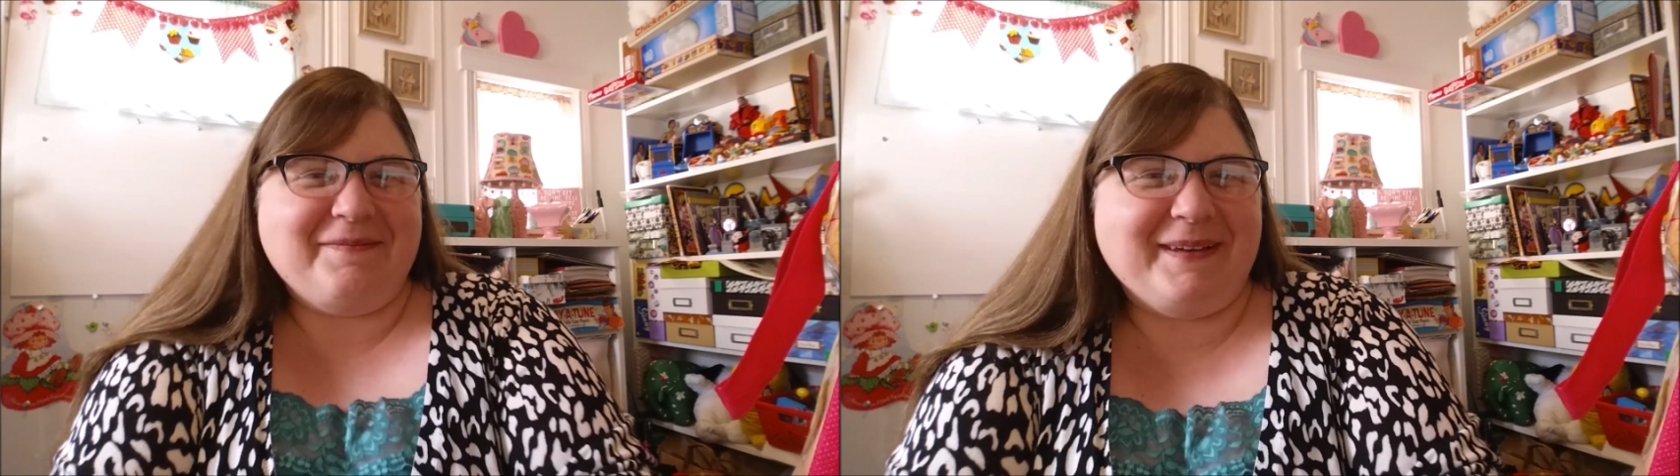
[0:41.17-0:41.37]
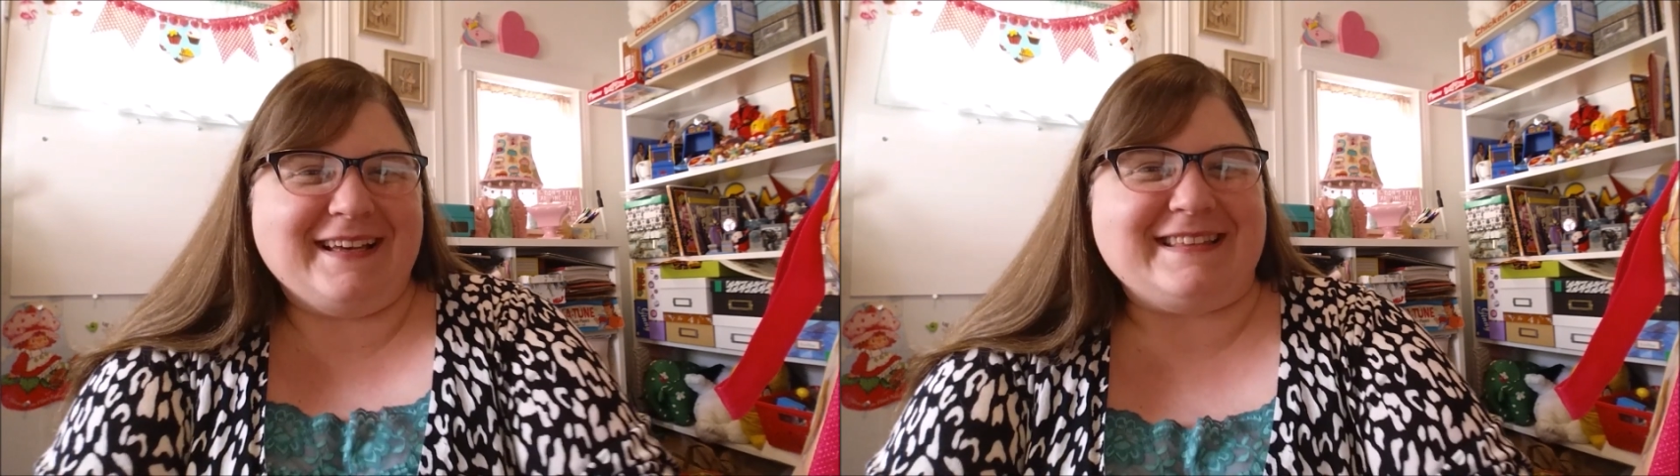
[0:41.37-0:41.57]

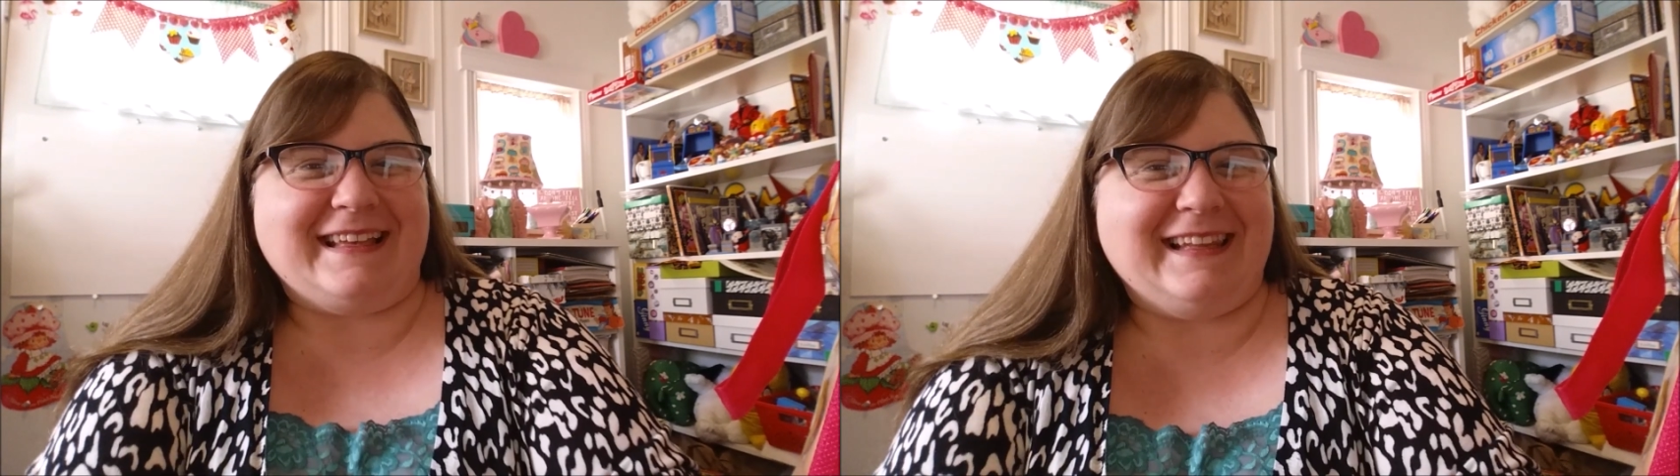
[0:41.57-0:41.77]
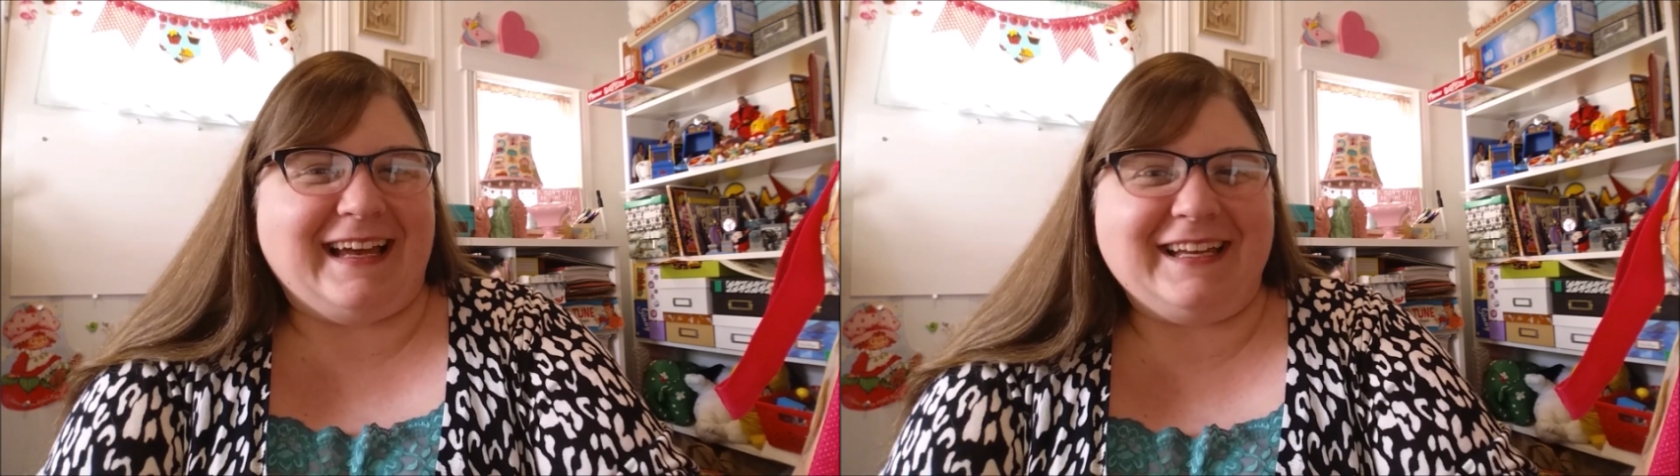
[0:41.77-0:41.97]
Because
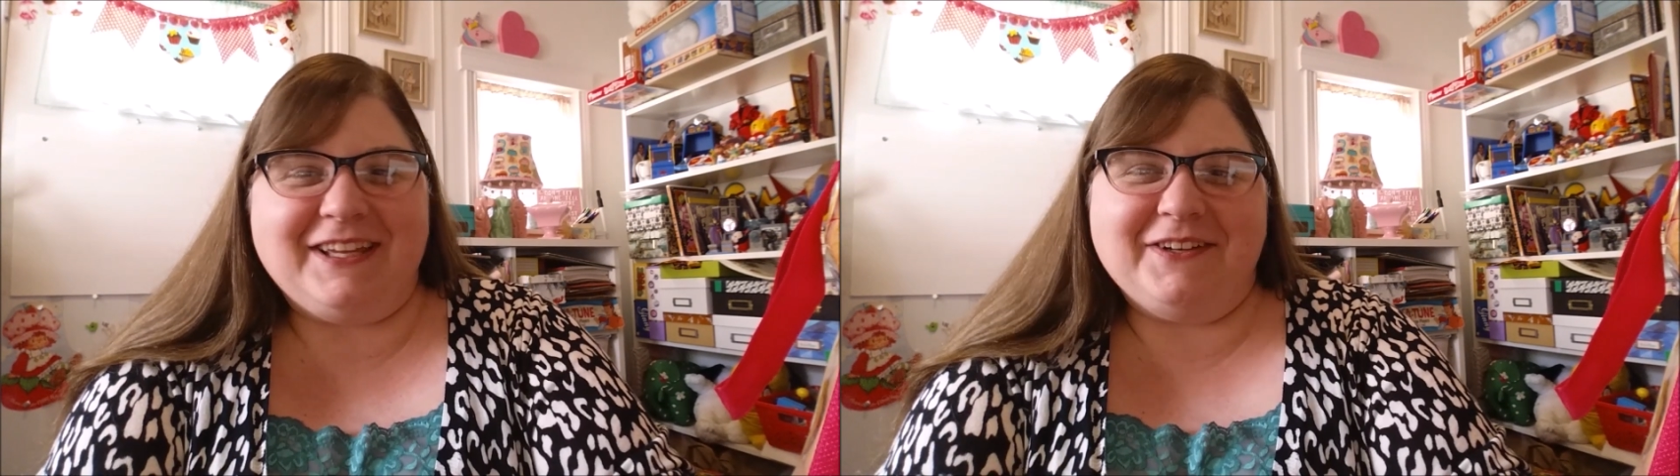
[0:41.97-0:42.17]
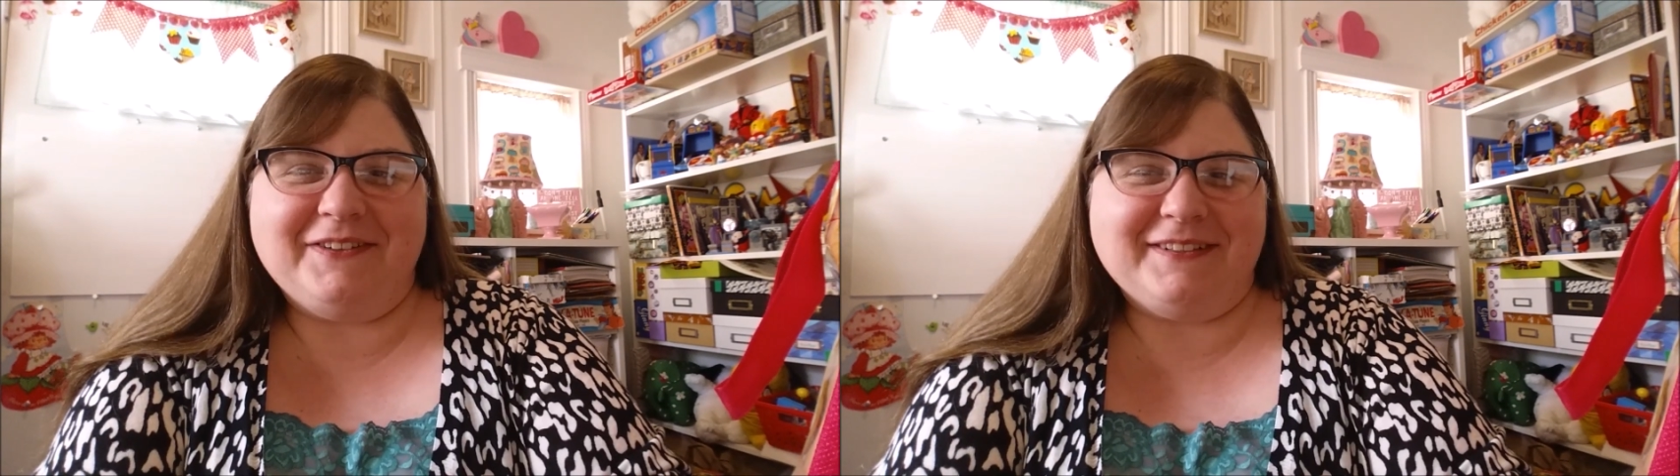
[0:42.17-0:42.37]
I like
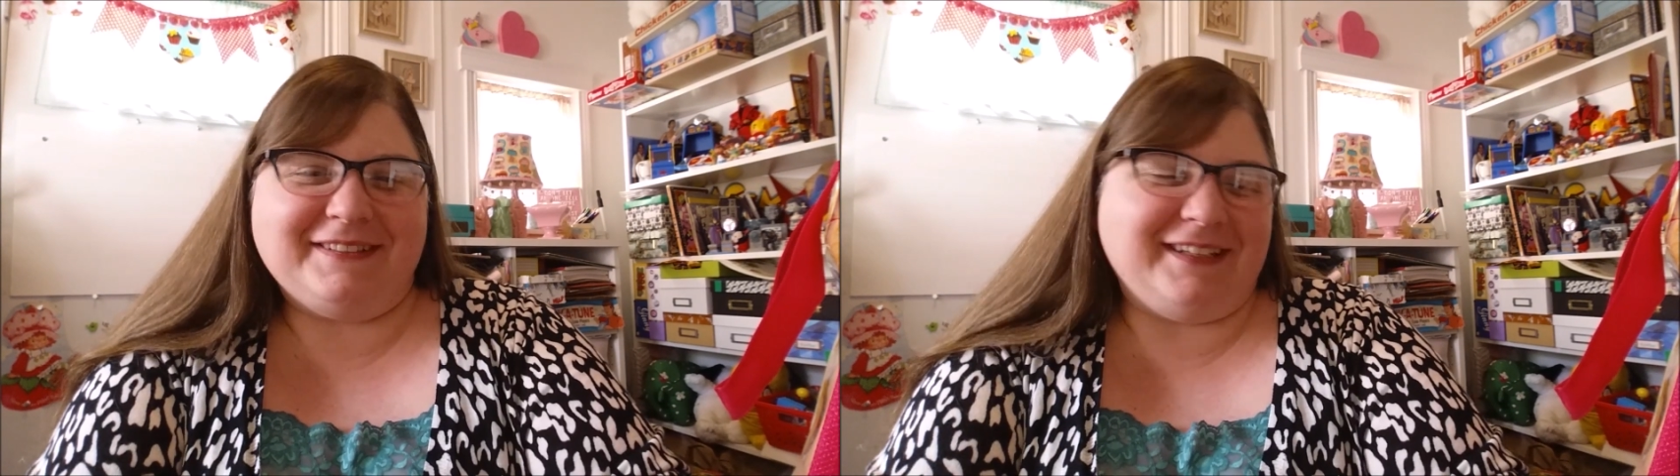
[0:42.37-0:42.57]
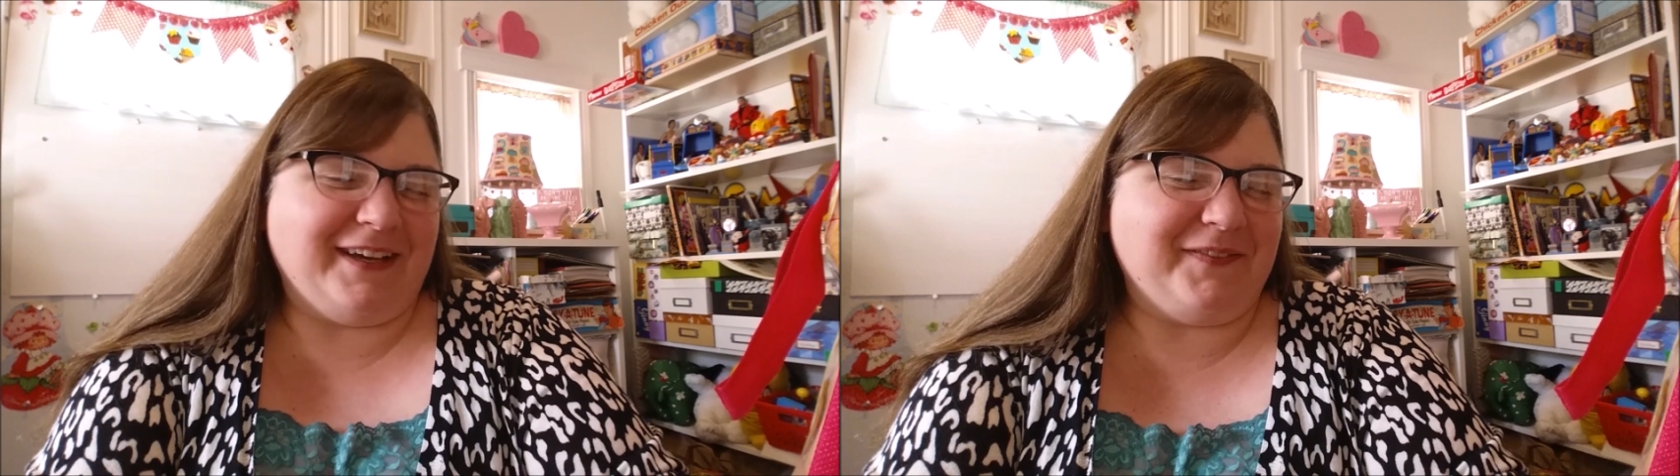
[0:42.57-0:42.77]
cute
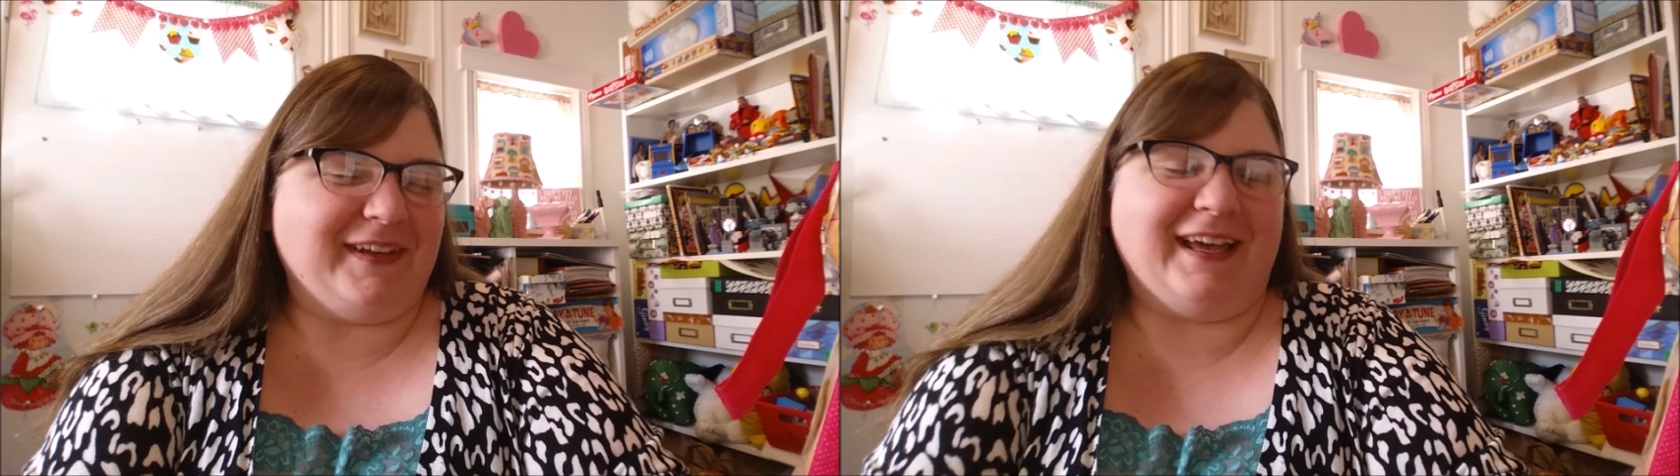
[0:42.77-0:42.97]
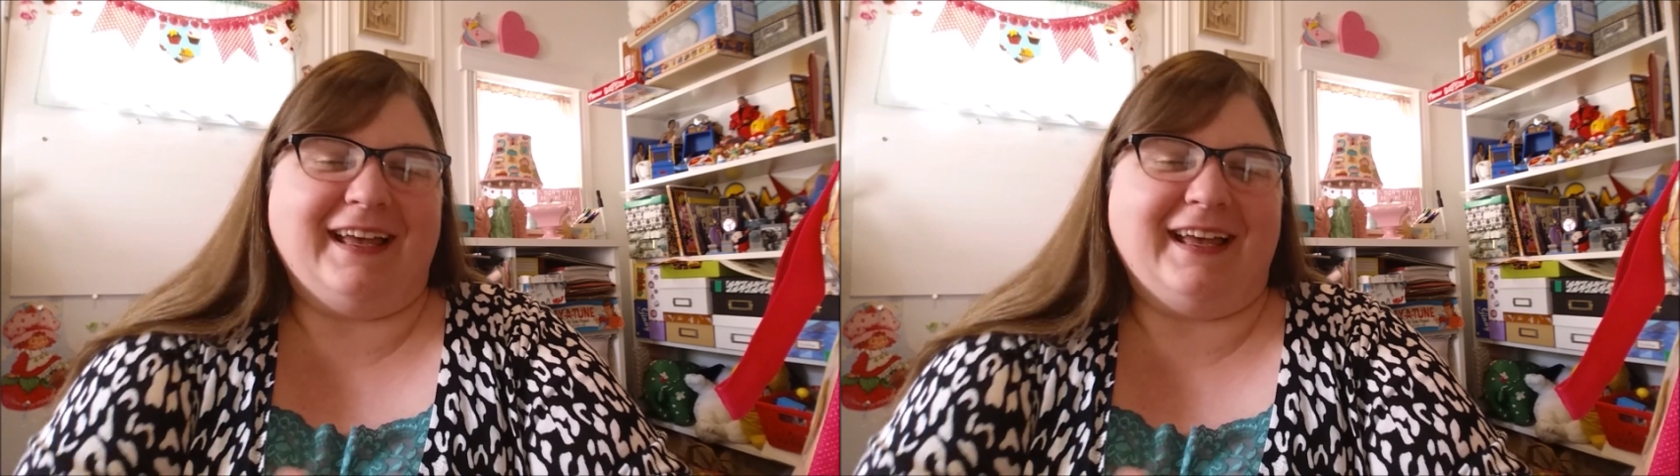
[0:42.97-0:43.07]
stuff and